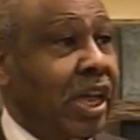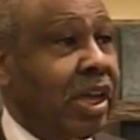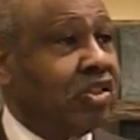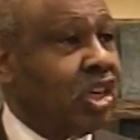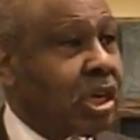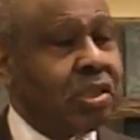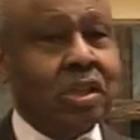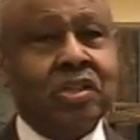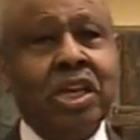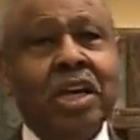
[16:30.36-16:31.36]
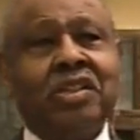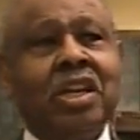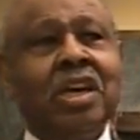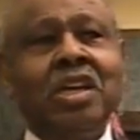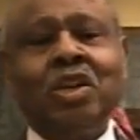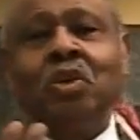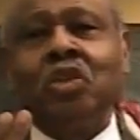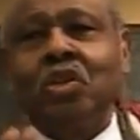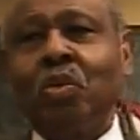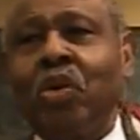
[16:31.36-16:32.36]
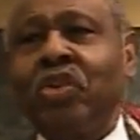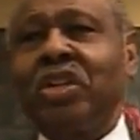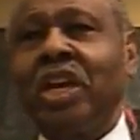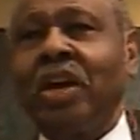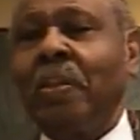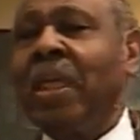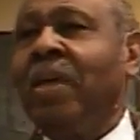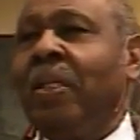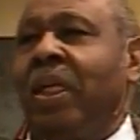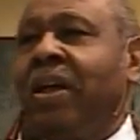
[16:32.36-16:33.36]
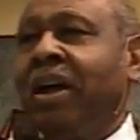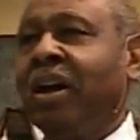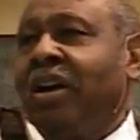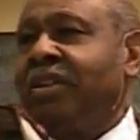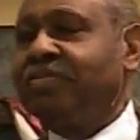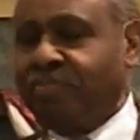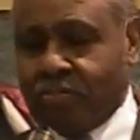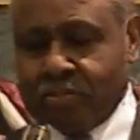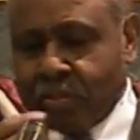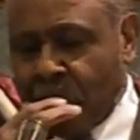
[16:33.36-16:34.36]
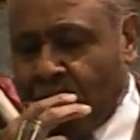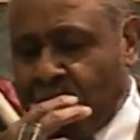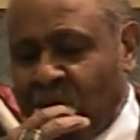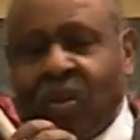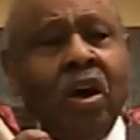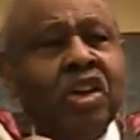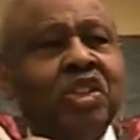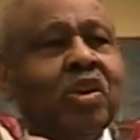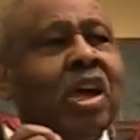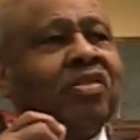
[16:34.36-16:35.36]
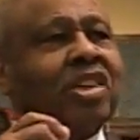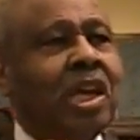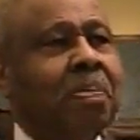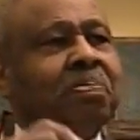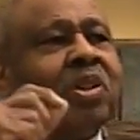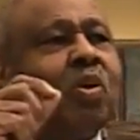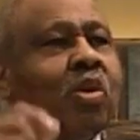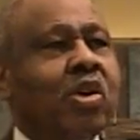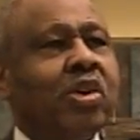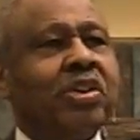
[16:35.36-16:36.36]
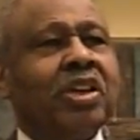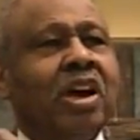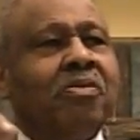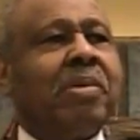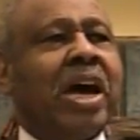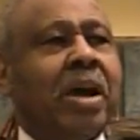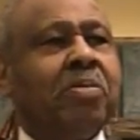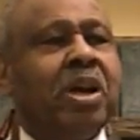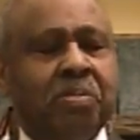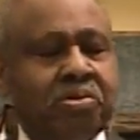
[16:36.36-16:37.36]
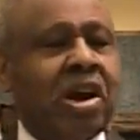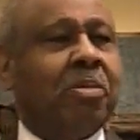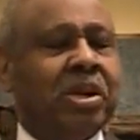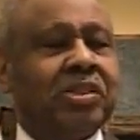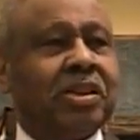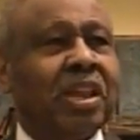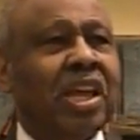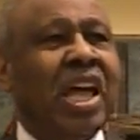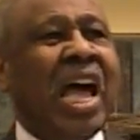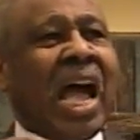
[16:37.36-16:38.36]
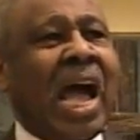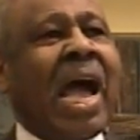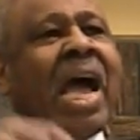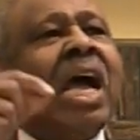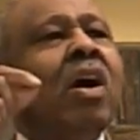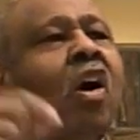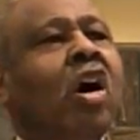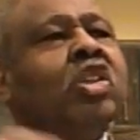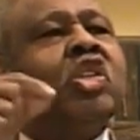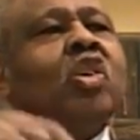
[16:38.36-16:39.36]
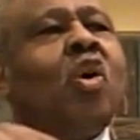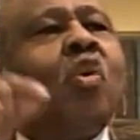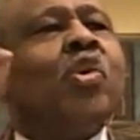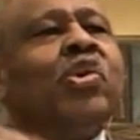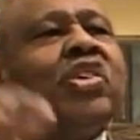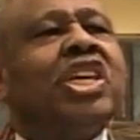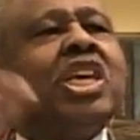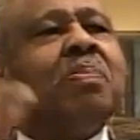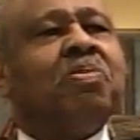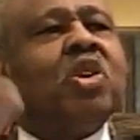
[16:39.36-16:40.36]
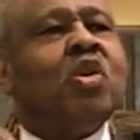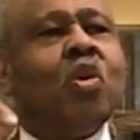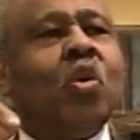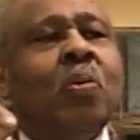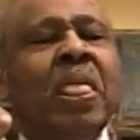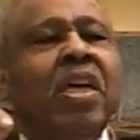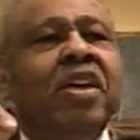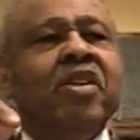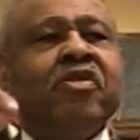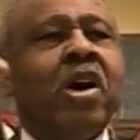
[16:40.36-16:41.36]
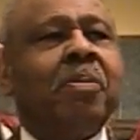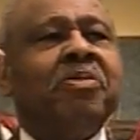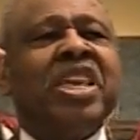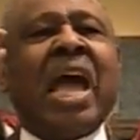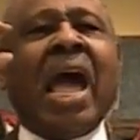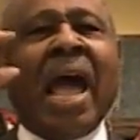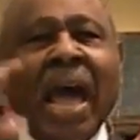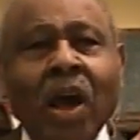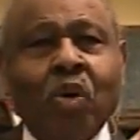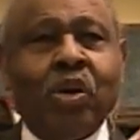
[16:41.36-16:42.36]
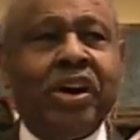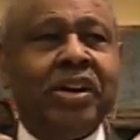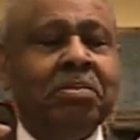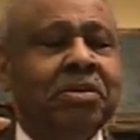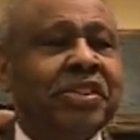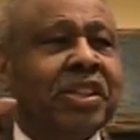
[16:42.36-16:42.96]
And Jesus says here, he uses the word there, uh, because you have kept the word of my promise, I also will keep you from the hour